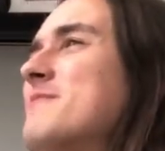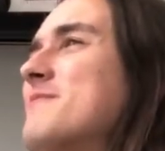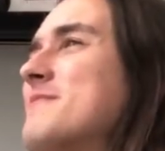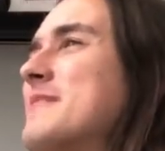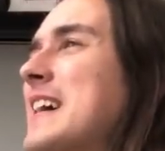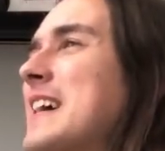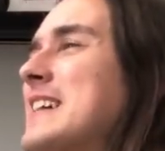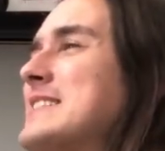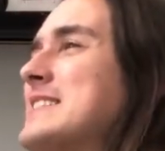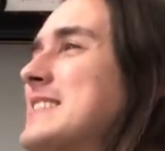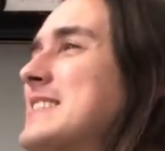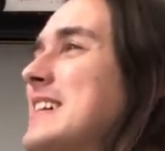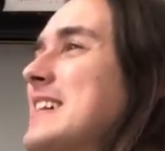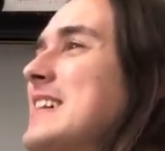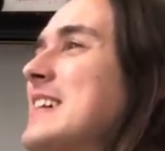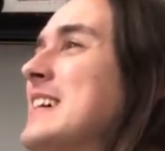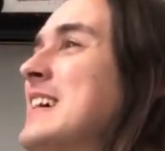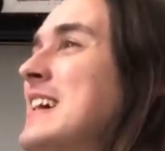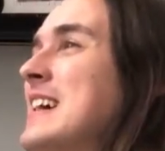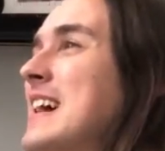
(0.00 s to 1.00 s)
That's a
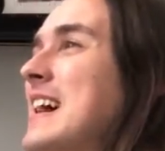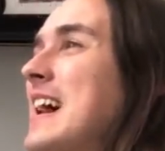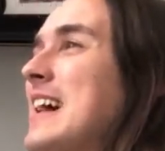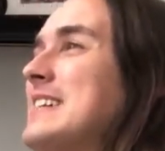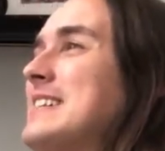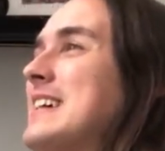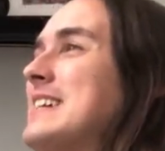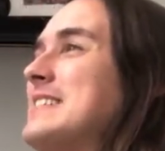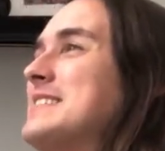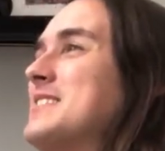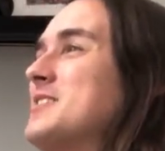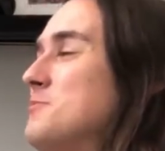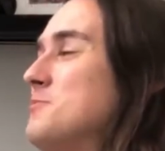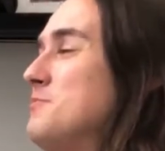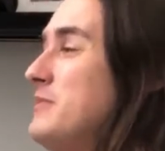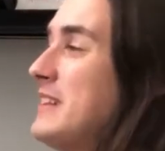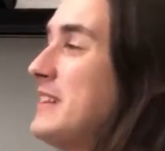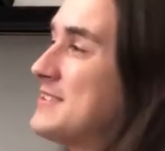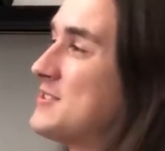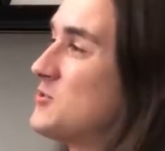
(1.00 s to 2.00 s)
nice little
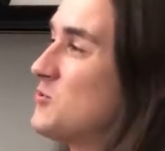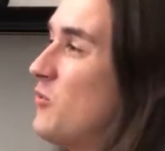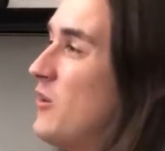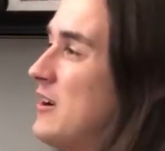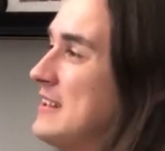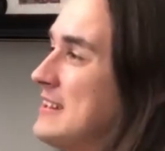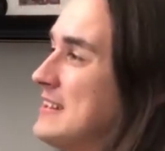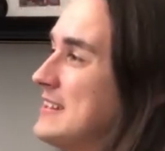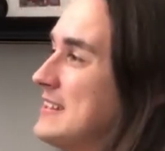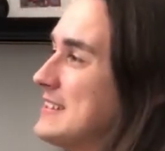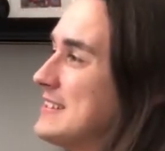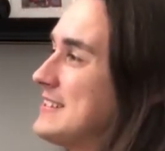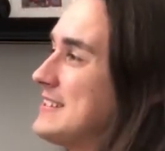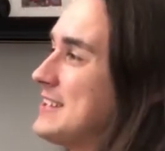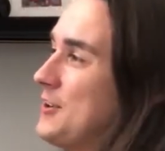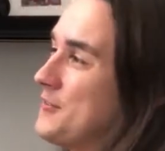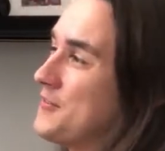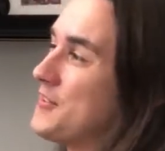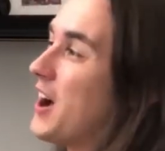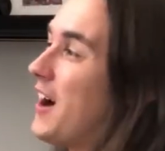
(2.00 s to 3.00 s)
+1 in the
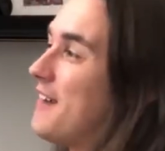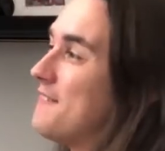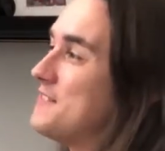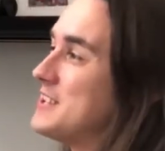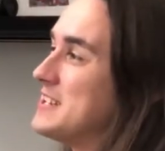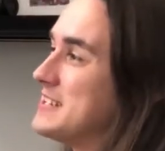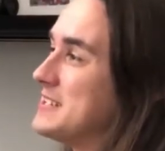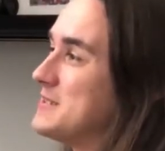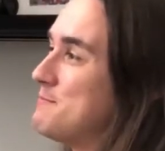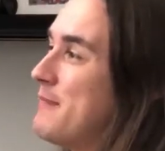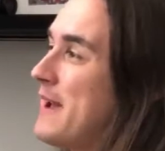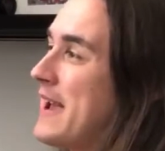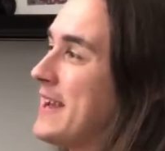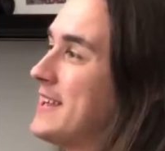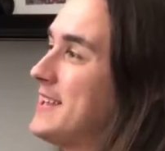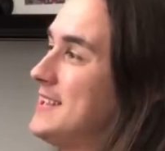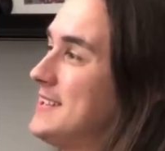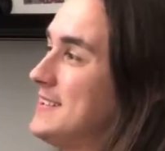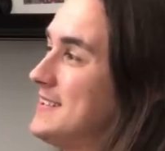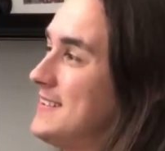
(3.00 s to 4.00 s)
self-confidence
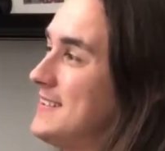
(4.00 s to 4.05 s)
bank.